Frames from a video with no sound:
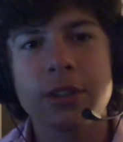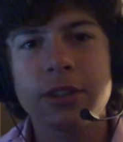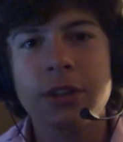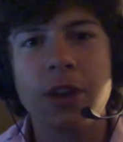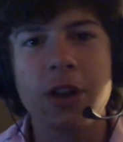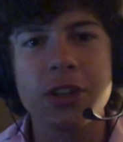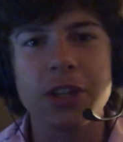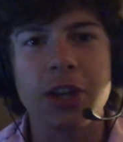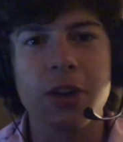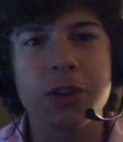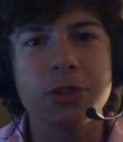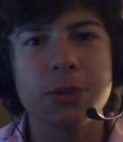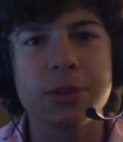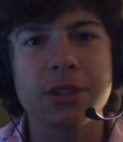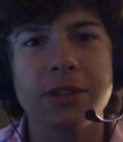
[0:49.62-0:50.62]
causing all
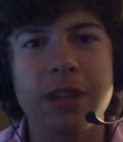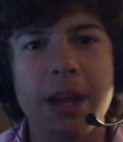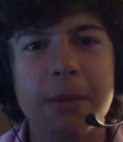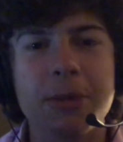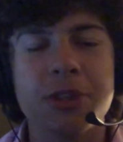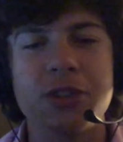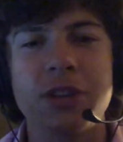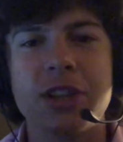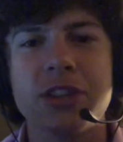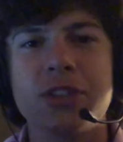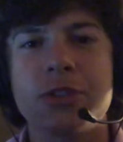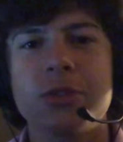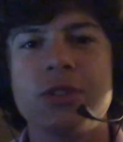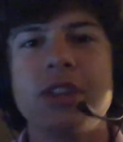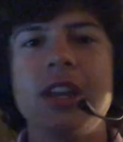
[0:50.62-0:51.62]
sorts of chemistry
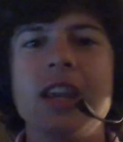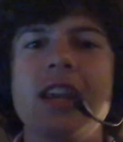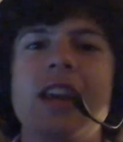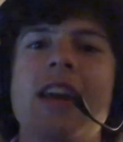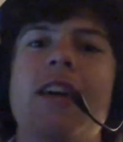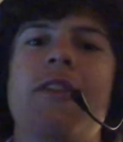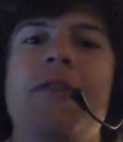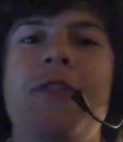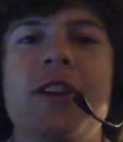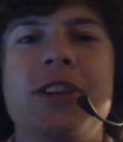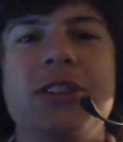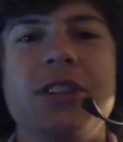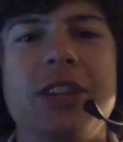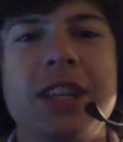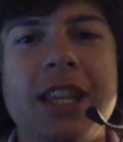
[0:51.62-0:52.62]
issues.
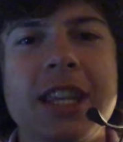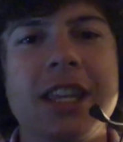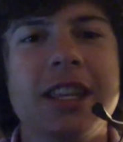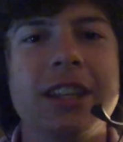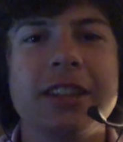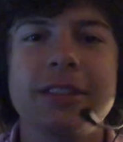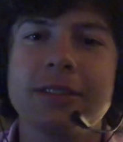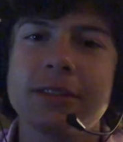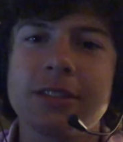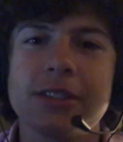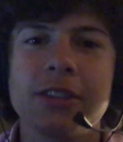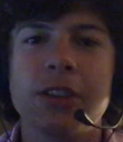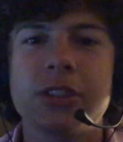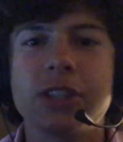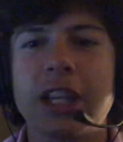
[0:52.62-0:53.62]
Officially,
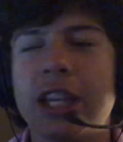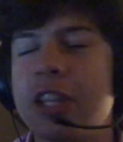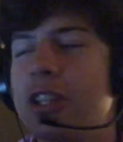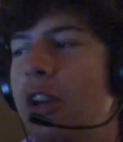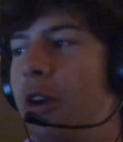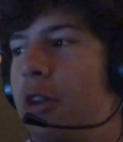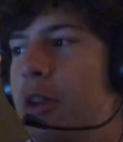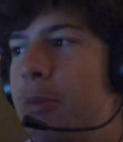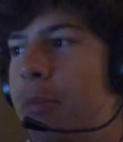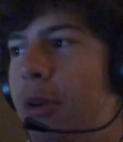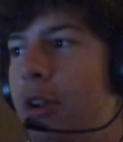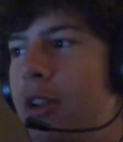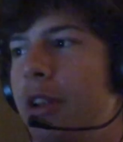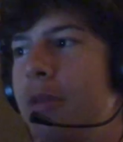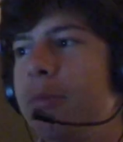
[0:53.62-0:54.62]
looks like he's going to
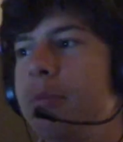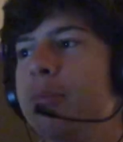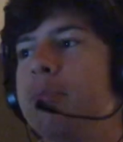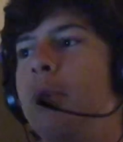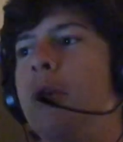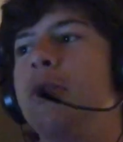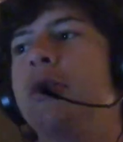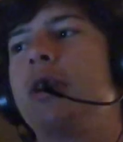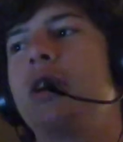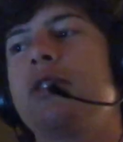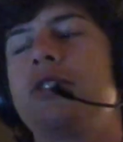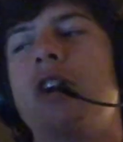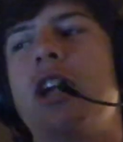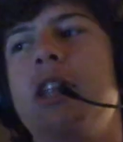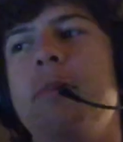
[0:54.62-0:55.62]
Brooklyn. Both are
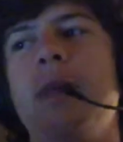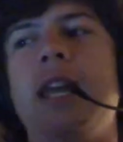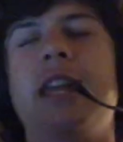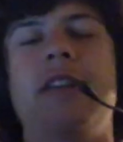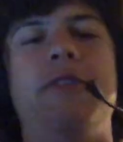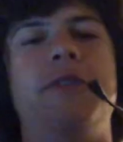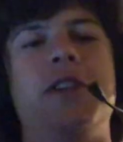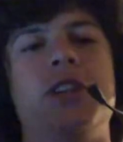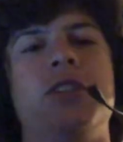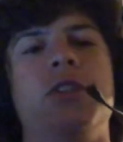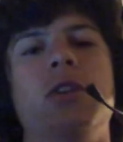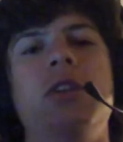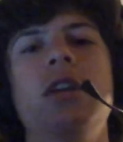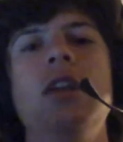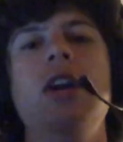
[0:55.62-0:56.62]
trying to make it
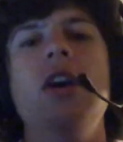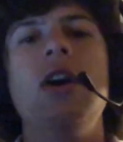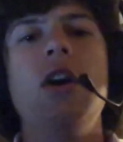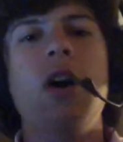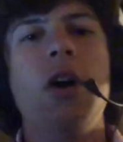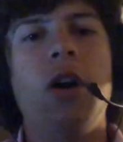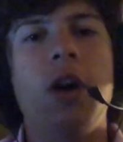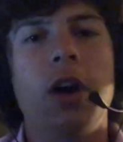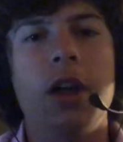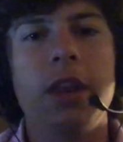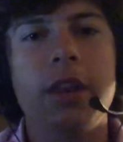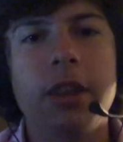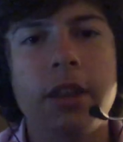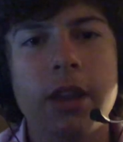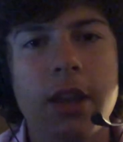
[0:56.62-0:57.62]
official
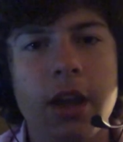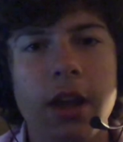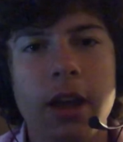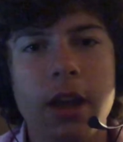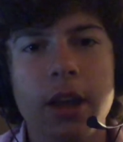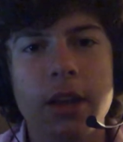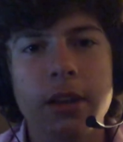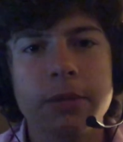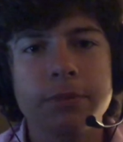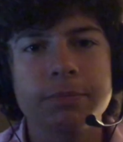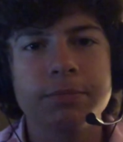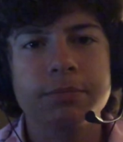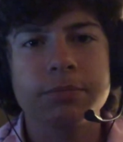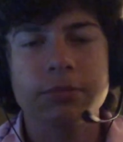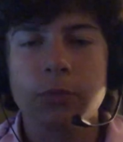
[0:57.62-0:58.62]
on, not
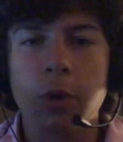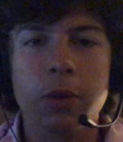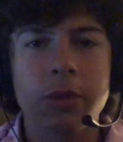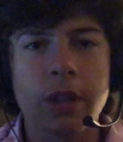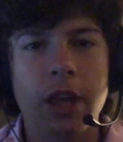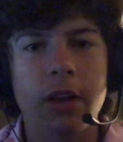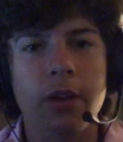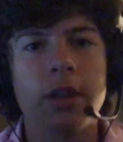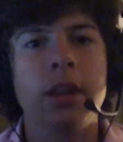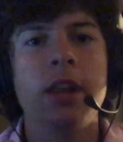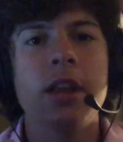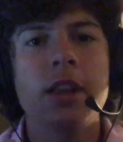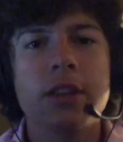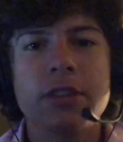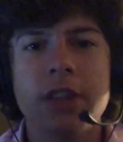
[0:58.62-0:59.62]
on
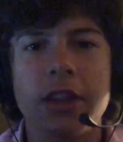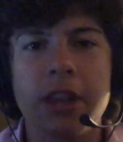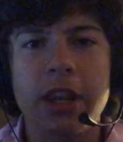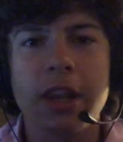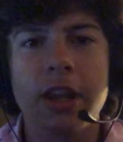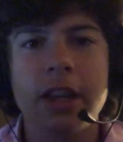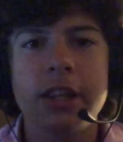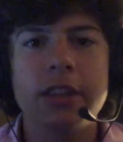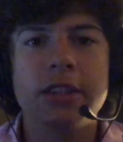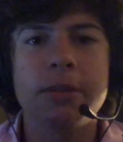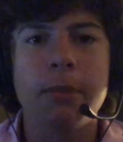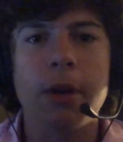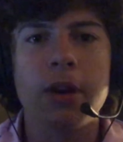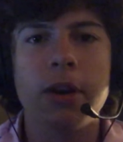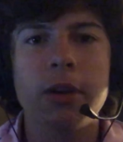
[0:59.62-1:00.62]
Sunday night
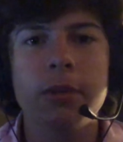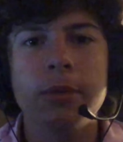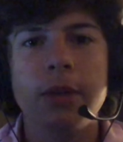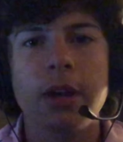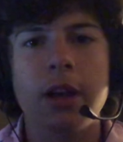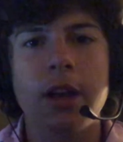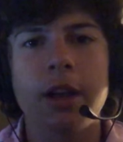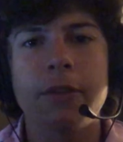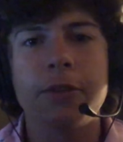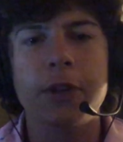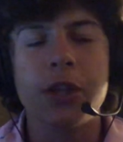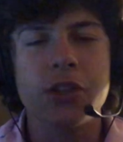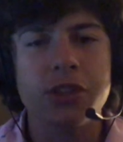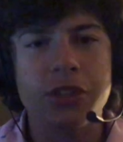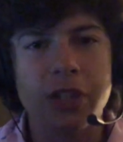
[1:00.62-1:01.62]
tomorrow. Free
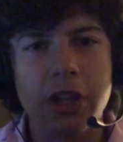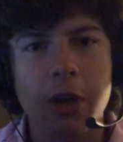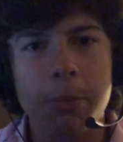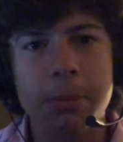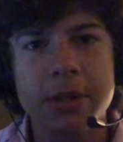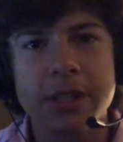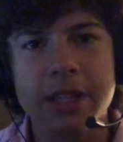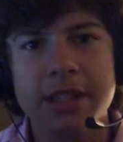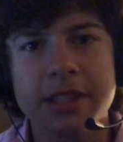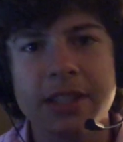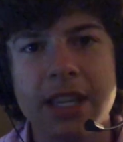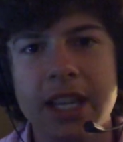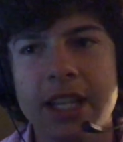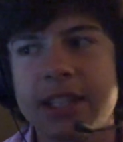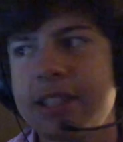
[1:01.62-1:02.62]
agency opens at
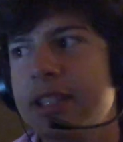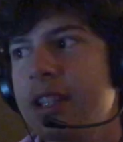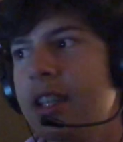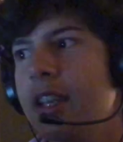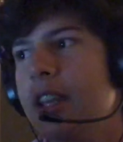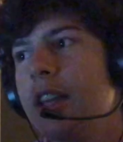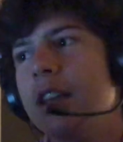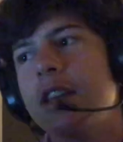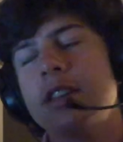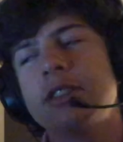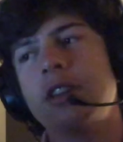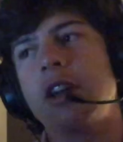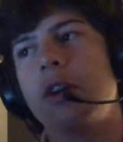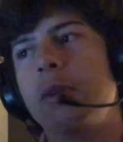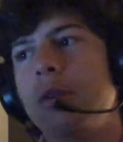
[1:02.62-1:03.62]
6,
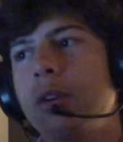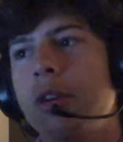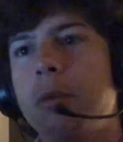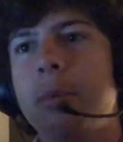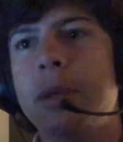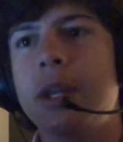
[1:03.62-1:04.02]
so it'll be